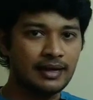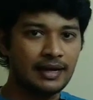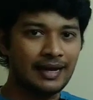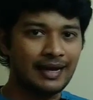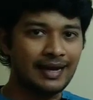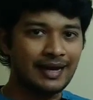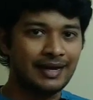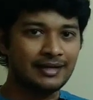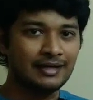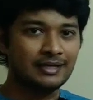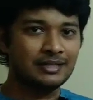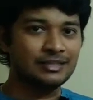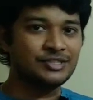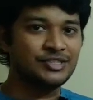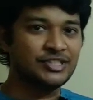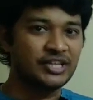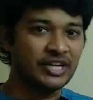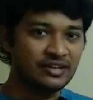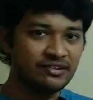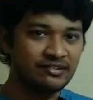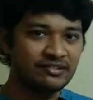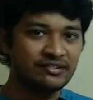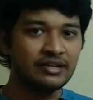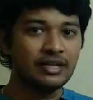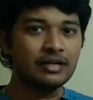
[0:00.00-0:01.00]
and
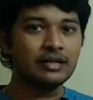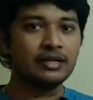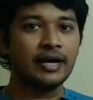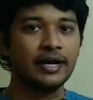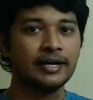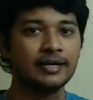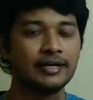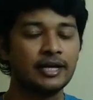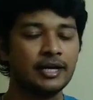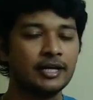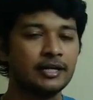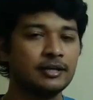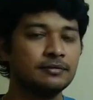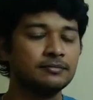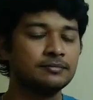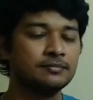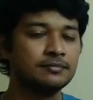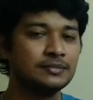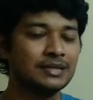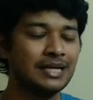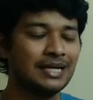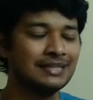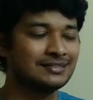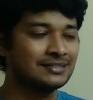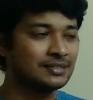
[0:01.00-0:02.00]
general guideline.
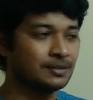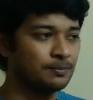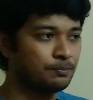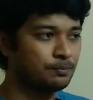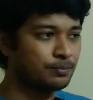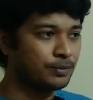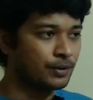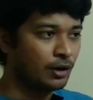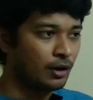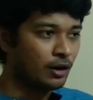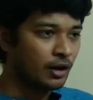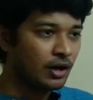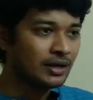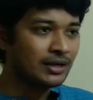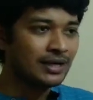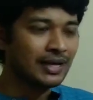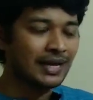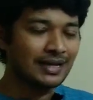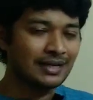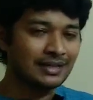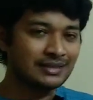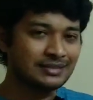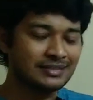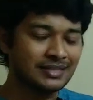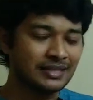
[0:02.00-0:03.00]
It's a broad
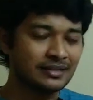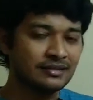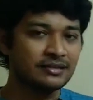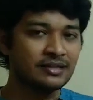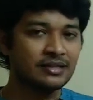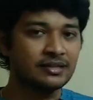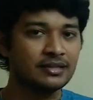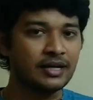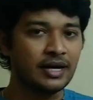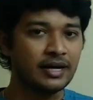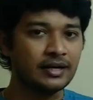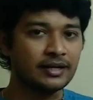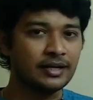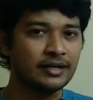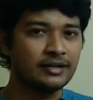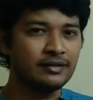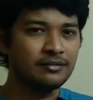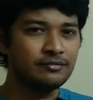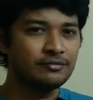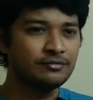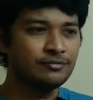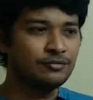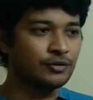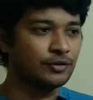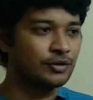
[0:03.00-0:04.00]
and general
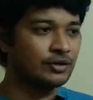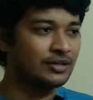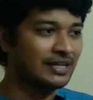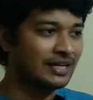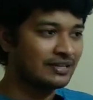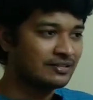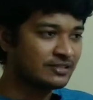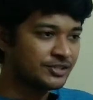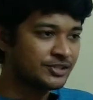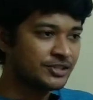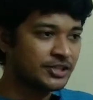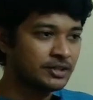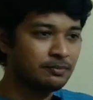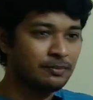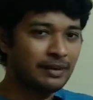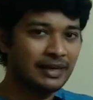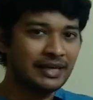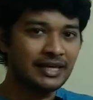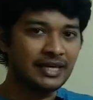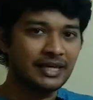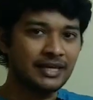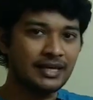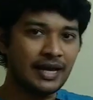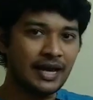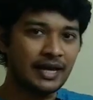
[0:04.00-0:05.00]
guideline for decision
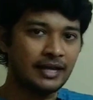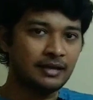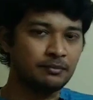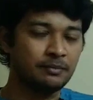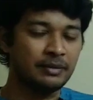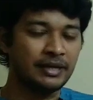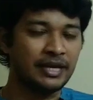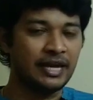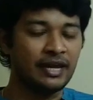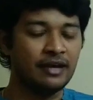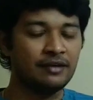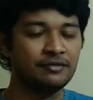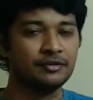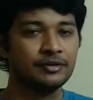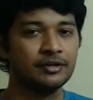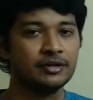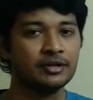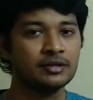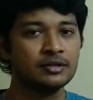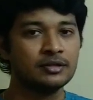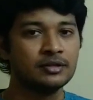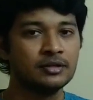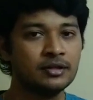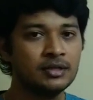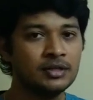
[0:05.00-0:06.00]
making and
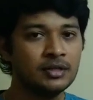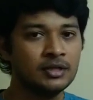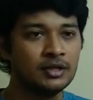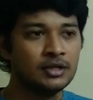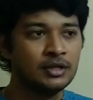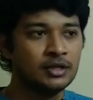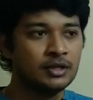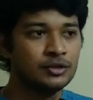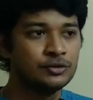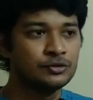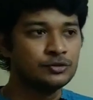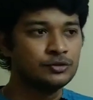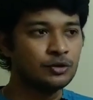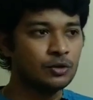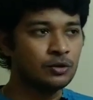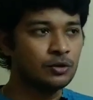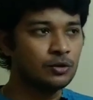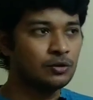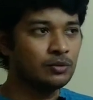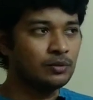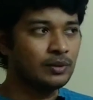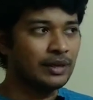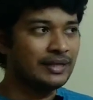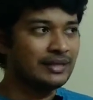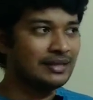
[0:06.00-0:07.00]
behavior.
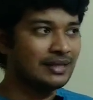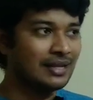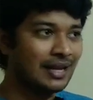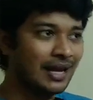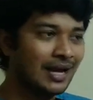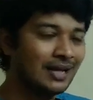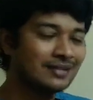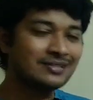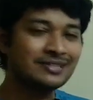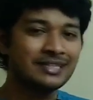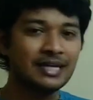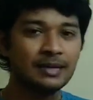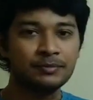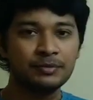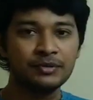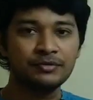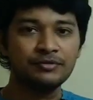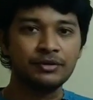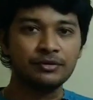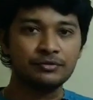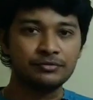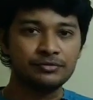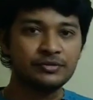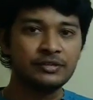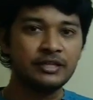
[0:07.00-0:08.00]
So in the last chapter,
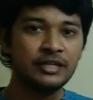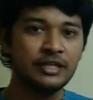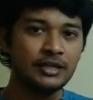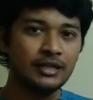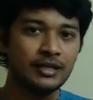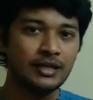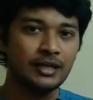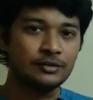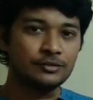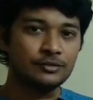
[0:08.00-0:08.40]
we have seen